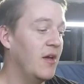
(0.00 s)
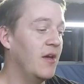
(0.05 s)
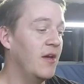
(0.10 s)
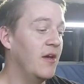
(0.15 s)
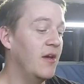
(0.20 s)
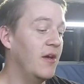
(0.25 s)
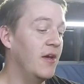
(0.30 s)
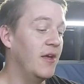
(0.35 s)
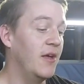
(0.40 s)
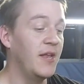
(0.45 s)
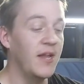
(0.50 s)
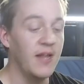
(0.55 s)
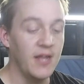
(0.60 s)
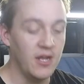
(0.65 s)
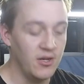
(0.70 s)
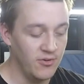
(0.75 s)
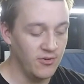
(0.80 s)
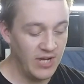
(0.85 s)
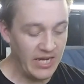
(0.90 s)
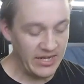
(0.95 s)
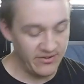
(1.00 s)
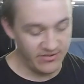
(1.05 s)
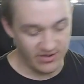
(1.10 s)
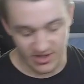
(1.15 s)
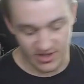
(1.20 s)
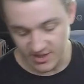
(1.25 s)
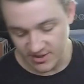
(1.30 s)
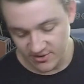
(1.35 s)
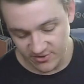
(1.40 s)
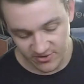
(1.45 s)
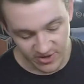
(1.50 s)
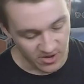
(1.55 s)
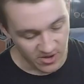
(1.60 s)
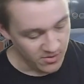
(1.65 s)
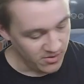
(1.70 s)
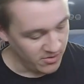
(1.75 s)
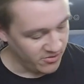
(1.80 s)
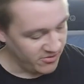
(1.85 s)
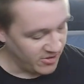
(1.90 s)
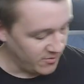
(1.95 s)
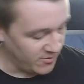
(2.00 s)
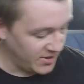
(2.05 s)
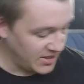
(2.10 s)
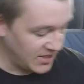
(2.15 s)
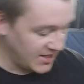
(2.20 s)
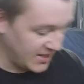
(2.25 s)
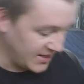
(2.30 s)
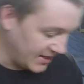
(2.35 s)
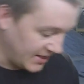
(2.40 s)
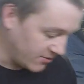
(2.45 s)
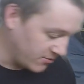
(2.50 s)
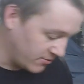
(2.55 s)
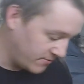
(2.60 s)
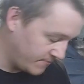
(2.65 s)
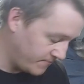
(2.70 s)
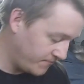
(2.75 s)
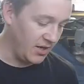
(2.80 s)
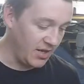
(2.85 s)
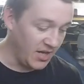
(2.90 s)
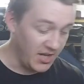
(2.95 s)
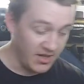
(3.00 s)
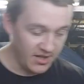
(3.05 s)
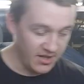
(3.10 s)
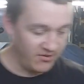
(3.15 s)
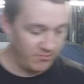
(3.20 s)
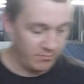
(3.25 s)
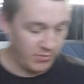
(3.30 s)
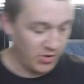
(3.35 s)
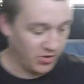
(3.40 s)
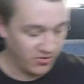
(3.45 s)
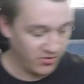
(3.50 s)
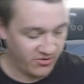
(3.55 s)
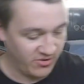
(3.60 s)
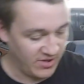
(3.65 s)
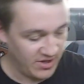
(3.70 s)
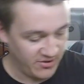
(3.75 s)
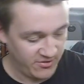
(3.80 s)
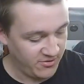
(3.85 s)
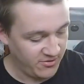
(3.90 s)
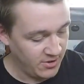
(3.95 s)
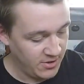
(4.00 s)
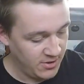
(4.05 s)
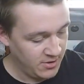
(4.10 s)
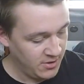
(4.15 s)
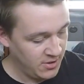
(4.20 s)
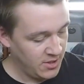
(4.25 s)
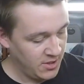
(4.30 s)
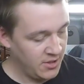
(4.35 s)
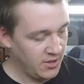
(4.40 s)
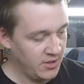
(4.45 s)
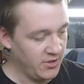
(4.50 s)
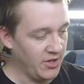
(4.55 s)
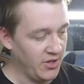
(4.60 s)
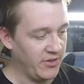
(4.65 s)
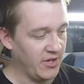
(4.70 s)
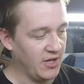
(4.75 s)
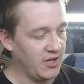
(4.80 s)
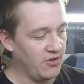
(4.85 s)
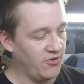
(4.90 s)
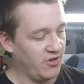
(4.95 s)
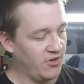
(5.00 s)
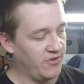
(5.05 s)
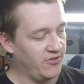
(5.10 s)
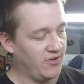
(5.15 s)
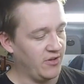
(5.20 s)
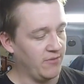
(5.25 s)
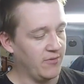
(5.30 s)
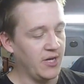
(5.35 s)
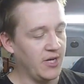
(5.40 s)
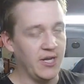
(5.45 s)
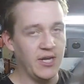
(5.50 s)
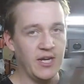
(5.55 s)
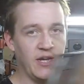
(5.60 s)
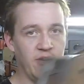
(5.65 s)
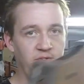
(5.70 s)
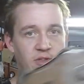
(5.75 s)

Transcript: and then get it all laser cut. So we're there now. In this box there's nothing interesting really. Here's the